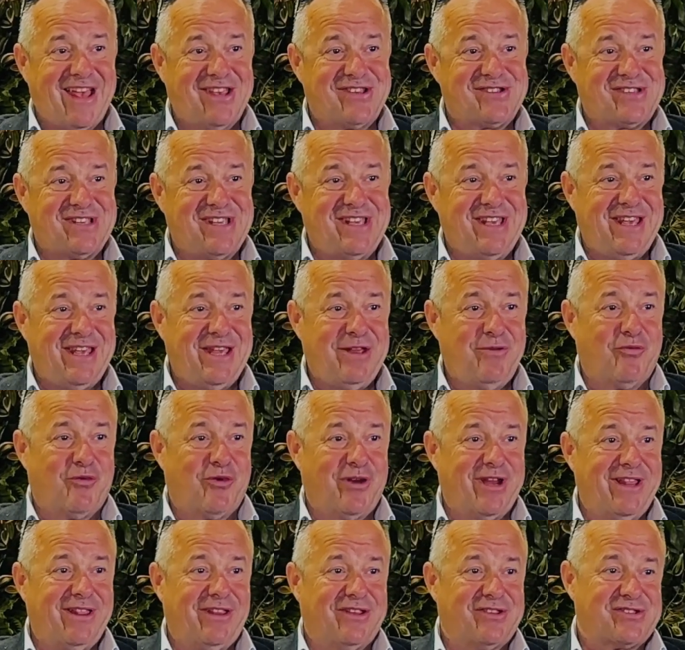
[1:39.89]
SEE
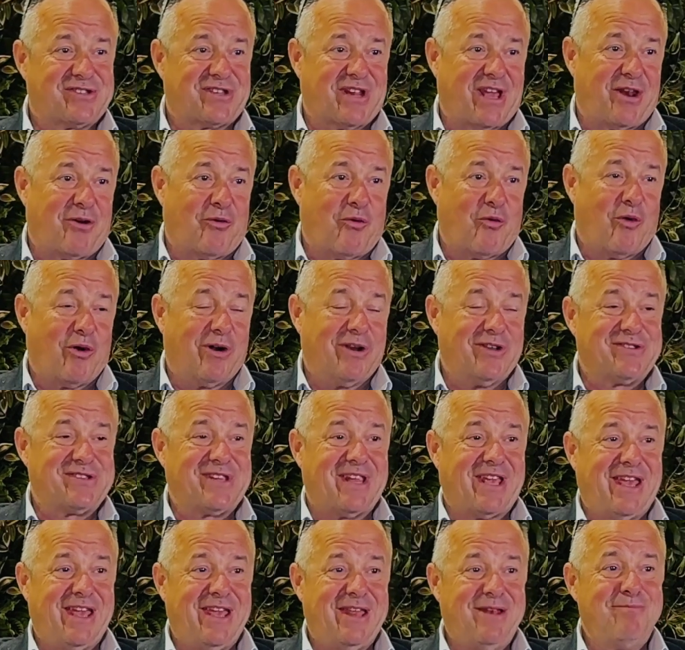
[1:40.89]
Real Estate Awards
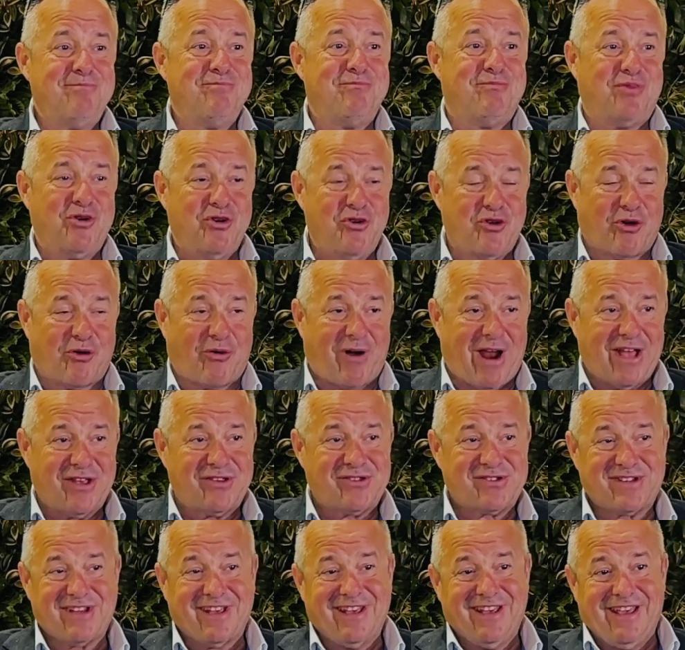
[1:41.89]
in
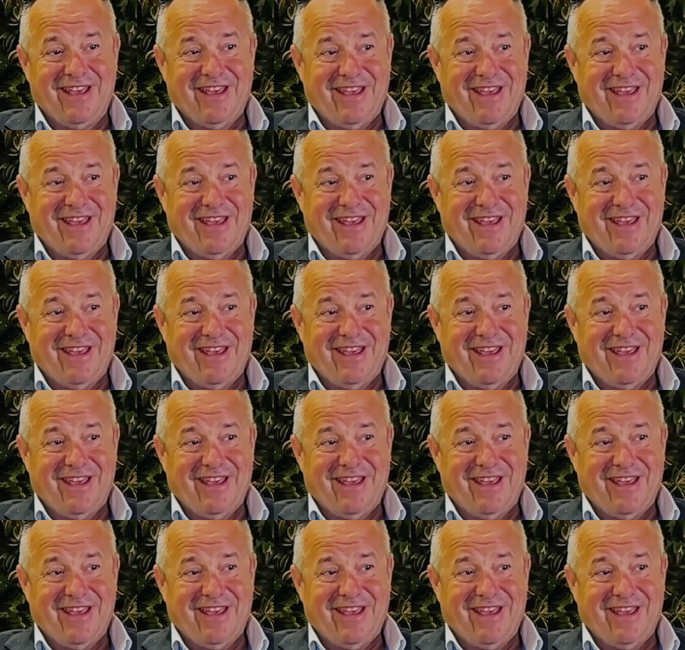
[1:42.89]
Bucharest.